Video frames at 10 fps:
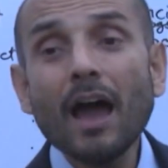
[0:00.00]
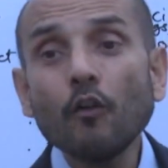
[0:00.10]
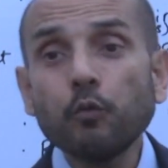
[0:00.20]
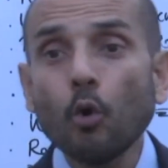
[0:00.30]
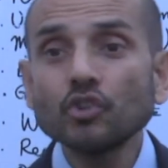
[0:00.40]
out
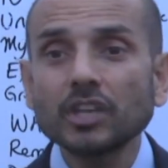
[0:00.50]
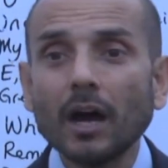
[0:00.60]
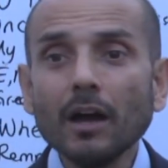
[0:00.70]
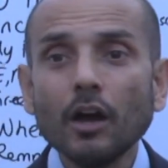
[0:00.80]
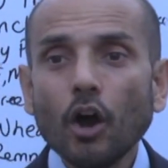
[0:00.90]
of
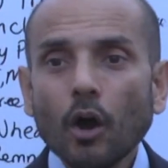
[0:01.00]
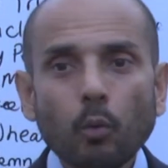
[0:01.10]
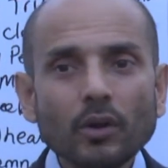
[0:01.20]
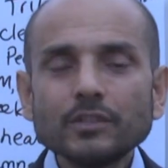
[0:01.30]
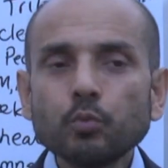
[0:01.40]
water,
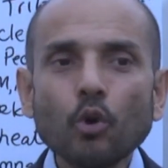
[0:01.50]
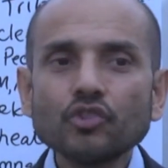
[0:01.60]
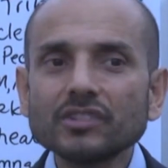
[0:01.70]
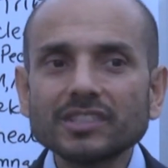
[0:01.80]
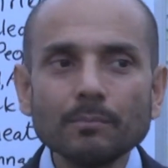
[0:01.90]
what is
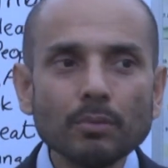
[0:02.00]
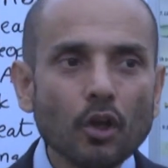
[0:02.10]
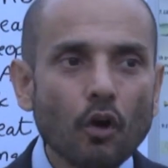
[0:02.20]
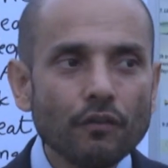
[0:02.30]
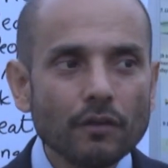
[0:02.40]
water a symbol
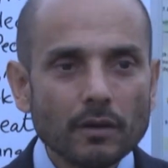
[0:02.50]
of?